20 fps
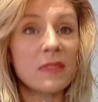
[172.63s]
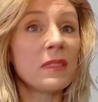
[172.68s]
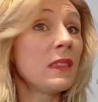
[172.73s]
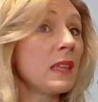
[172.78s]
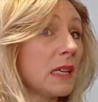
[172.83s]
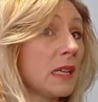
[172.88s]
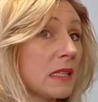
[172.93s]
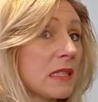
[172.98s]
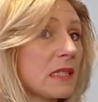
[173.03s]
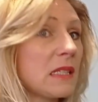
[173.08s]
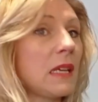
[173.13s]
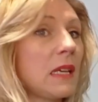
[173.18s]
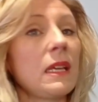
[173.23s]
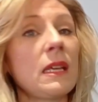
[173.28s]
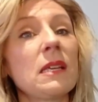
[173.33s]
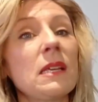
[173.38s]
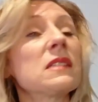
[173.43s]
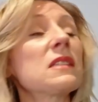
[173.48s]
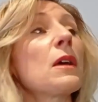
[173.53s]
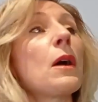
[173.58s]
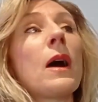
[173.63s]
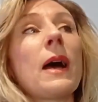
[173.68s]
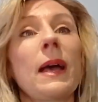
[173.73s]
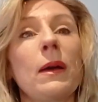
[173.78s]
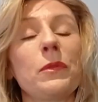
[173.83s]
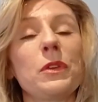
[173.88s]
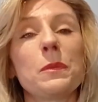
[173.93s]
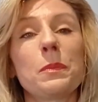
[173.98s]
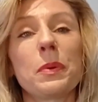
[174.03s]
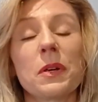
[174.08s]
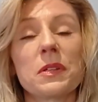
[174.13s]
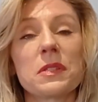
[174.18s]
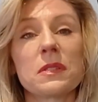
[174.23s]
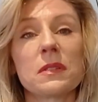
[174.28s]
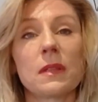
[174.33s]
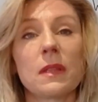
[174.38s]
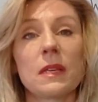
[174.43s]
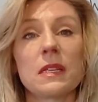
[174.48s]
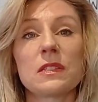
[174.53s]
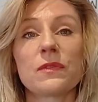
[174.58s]
This is how we
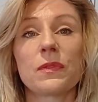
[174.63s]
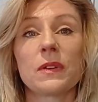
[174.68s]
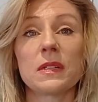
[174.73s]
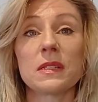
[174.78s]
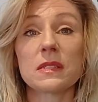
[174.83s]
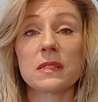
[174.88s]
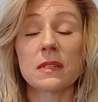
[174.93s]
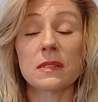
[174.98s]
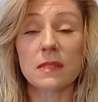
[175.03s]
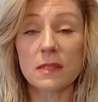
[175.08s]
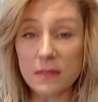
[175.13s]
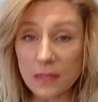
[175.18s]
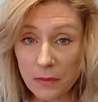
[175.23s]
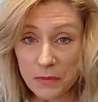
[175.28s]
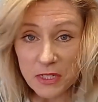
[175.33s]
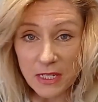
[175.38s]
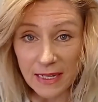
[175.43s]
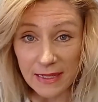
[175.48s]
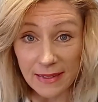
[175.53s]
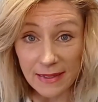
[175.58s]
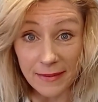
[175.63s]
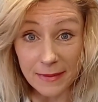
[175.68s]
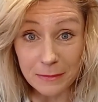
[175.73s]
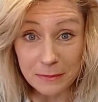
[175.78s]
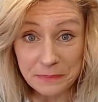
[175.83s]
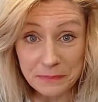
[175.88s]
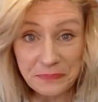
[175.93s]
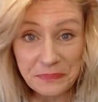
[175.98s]
personalize, for instance, a subject line.